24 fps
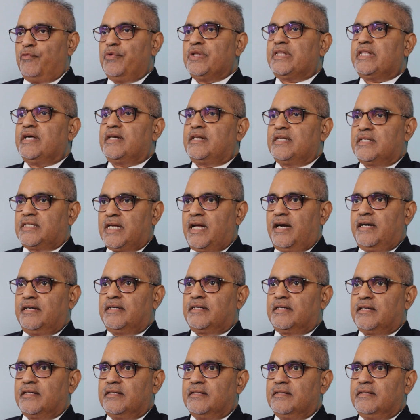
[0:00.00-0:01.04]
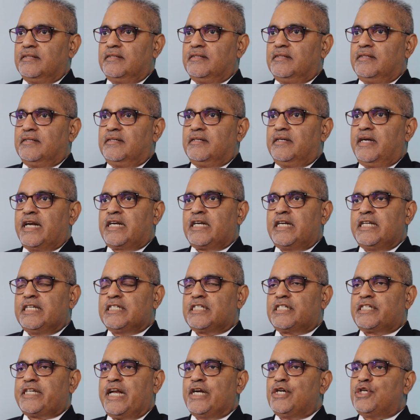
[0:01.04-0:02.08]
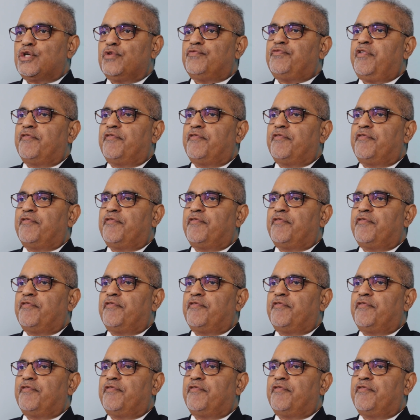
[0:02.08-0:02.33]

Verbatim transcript: With a result, at least 10 to